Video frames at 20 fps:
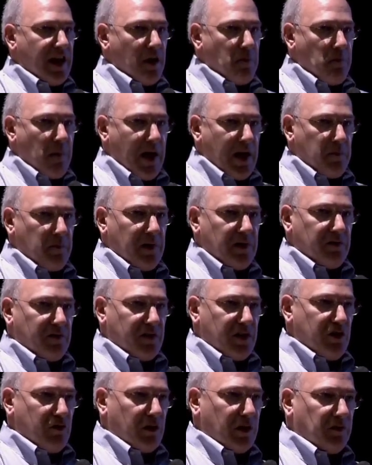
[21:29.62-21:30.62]
an amendment
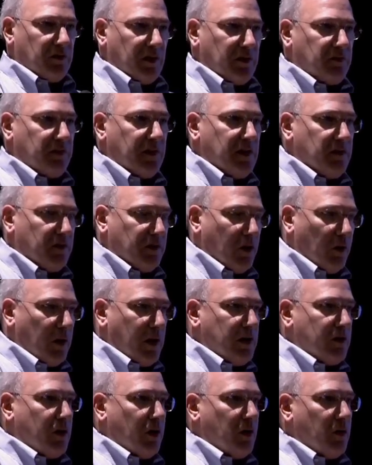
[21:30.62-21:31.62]
to your existing
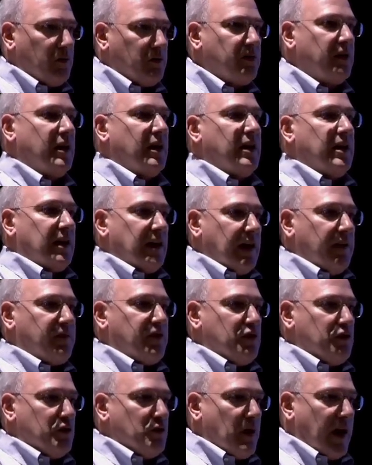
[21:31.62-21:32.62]
zoning codes,
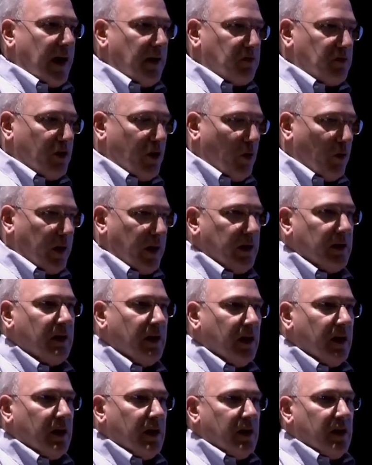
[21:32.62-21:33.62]
if you do have zoning,
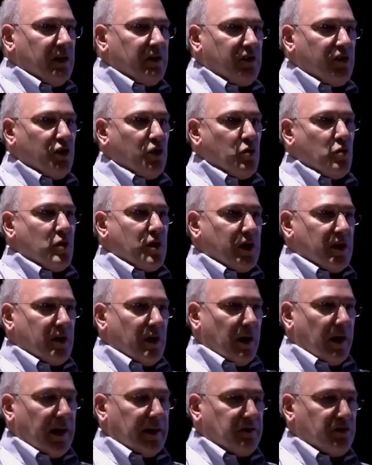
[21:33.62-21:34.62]
to
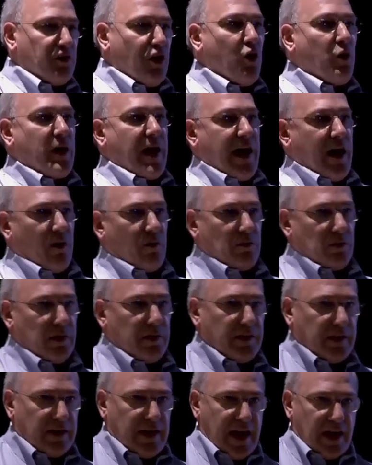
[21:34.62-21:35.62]
uh, zone
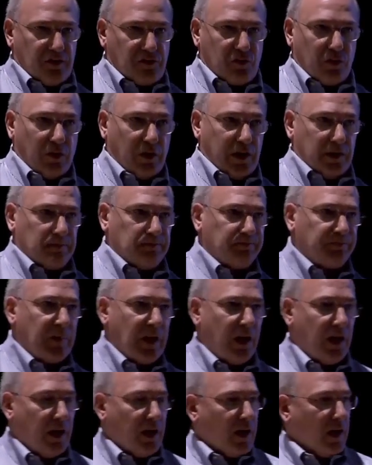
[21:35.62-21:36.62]
out gas drilling.
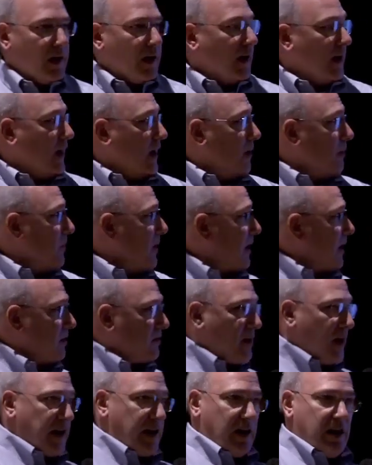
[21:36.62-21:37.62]
Um, it
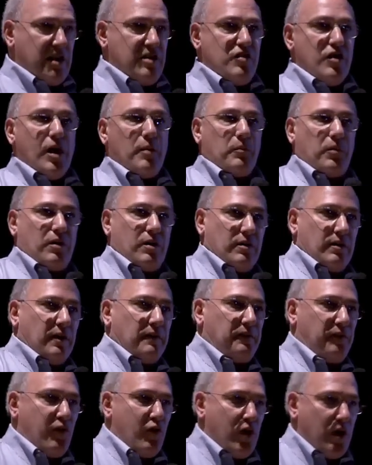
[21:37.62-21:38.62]
can take any number
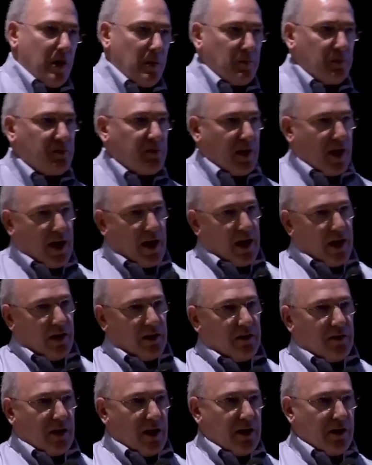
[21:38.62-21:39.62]
of forms,
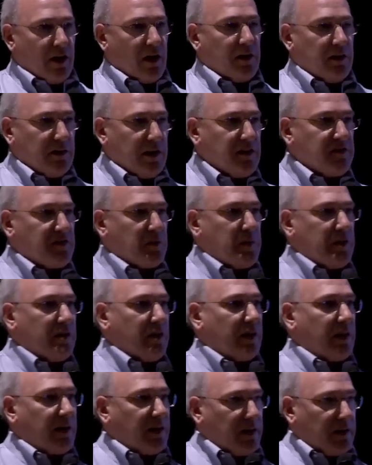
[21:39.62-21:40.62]
and it not, needs to be
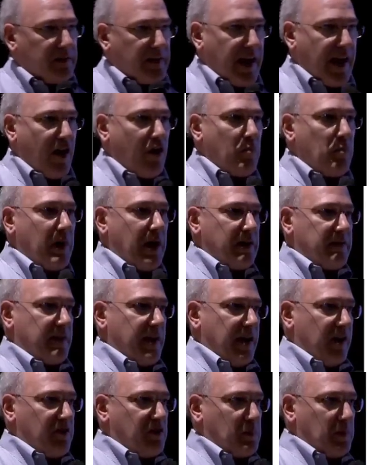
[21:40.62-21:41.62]
done on a
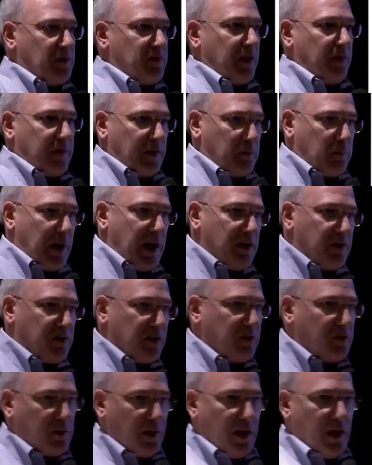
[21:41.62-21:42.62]
town-by-town specific
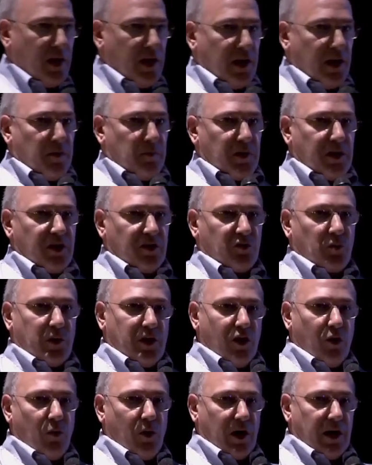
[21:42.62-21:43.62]
basis because
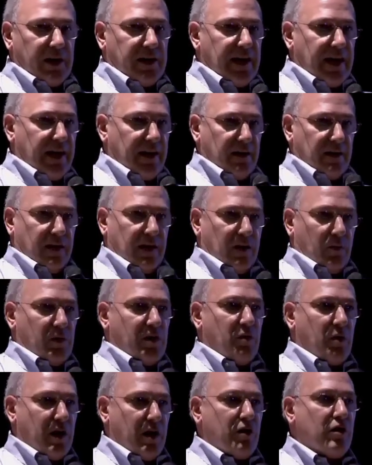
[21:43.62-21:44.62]
we don't want to get, uh,
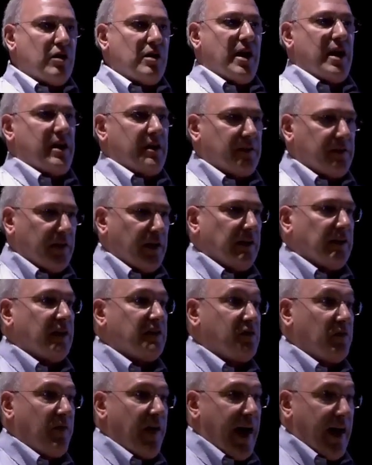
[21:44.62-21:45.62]
we don't want to hurt anything
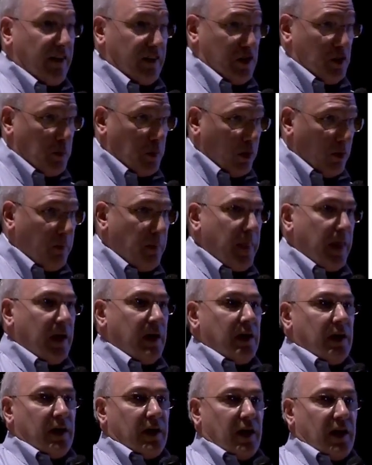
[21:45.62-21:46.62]
that's valuable
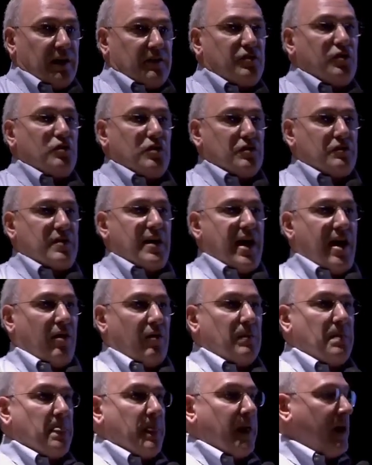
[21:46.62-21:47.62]
uh, to your
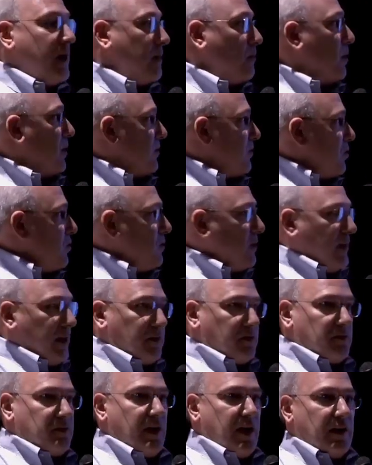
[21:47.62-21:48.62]
town. But to the
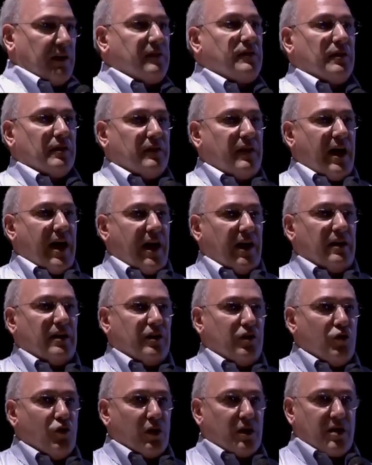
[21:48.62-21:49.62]
extent
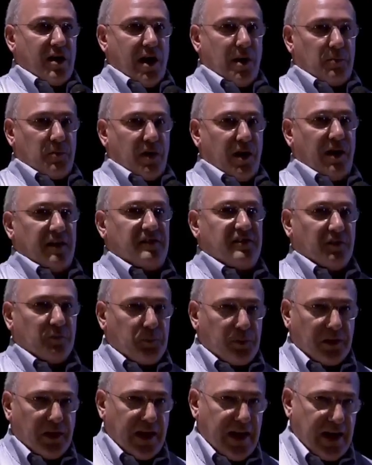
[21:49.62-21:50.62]
that your
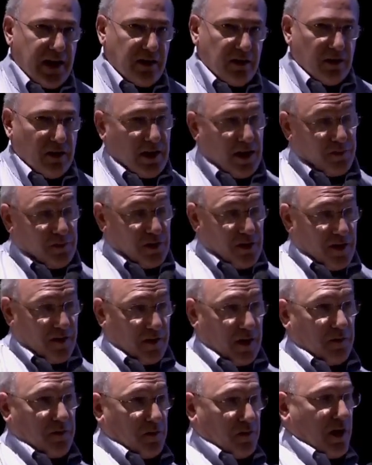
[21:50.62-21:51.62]
comprehensive plan, if, you
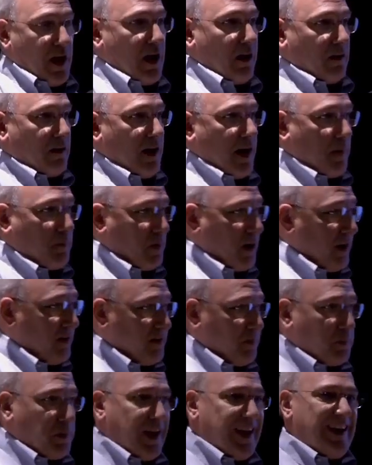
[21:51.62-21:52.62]
have, if you've got a
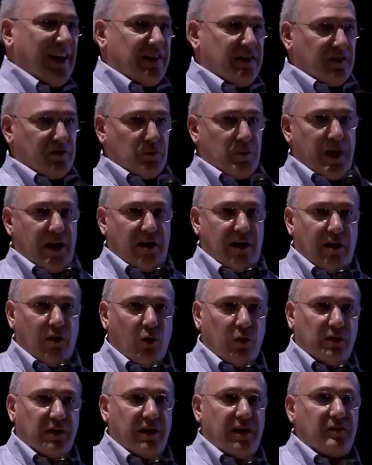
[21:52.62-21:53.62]
comprehensive plan, it doesn't matter how
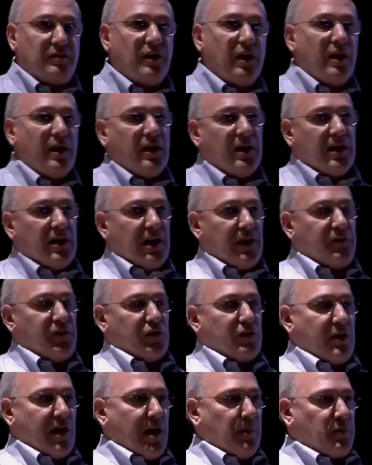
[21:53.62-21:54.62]
old it is, if
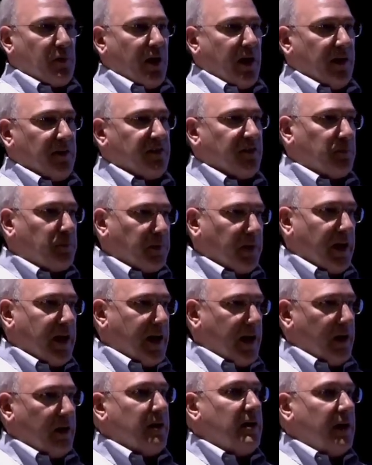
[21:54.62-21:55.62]
your comprehensive
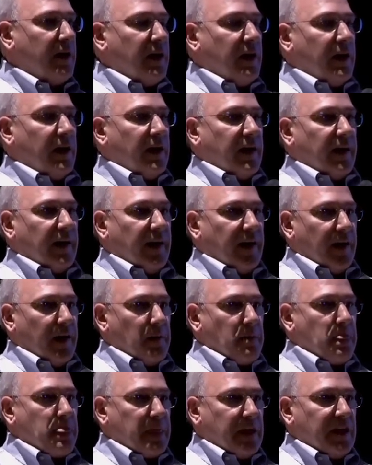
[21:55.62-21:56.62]
plan
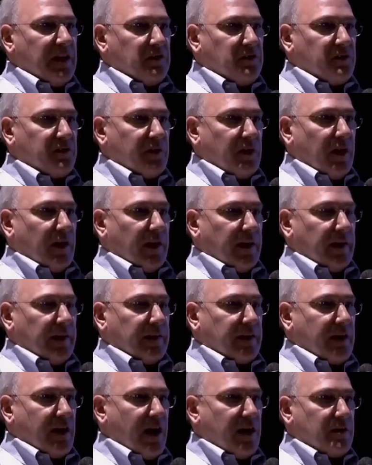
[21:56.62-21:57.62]
um, is,
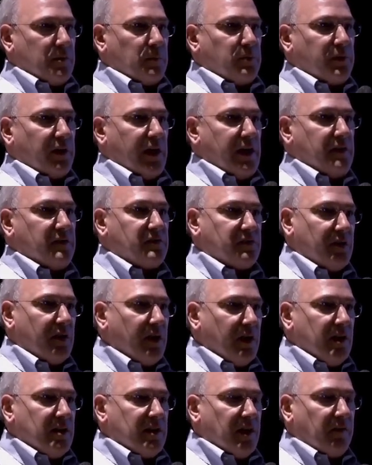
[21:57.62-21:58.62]
uh, contemplates
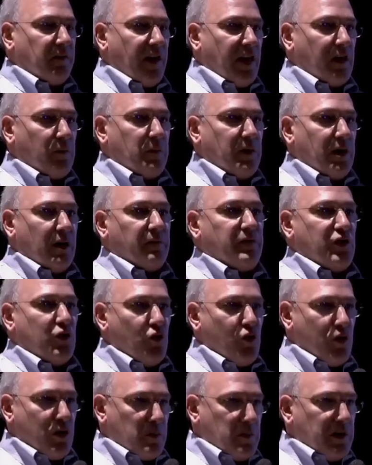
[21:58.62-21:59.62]
development of
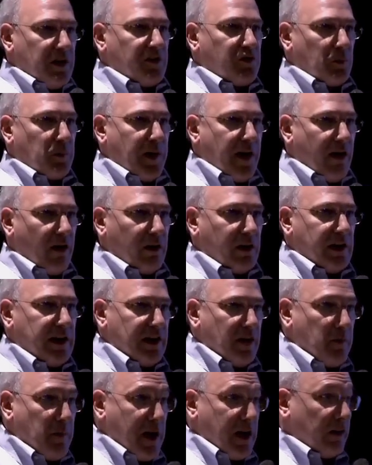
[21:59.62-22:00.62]
your municipality
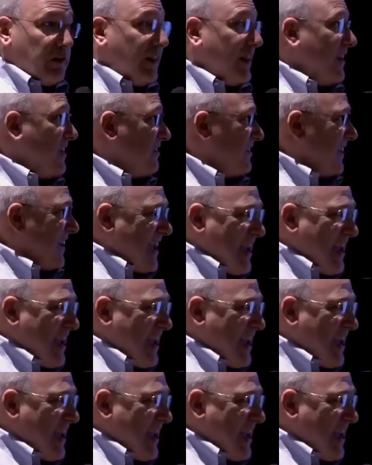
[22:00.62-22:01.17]
in a manner that is